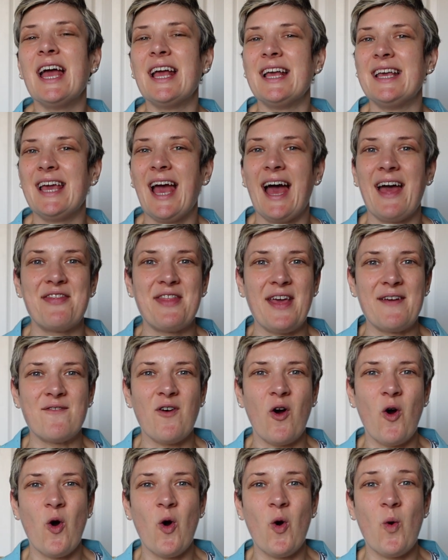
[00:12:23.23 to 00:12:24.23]
Yeah, they've
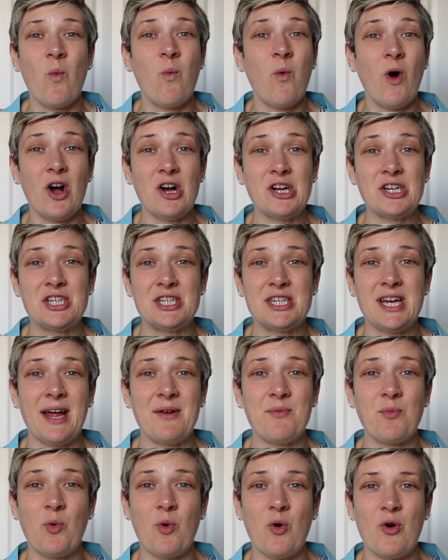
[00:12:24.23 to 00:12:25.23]
all washed
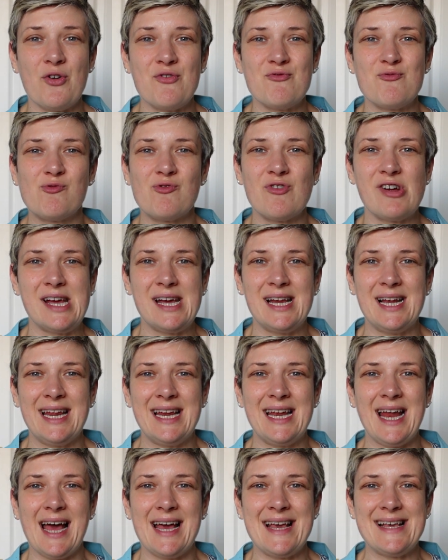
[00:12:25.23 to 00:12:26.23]
and worn really
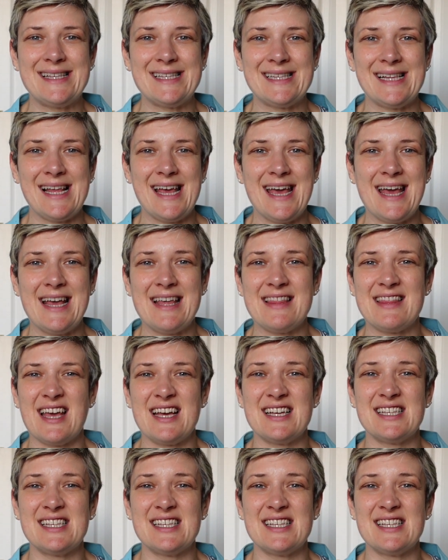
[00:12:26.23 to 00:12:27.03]
nicely.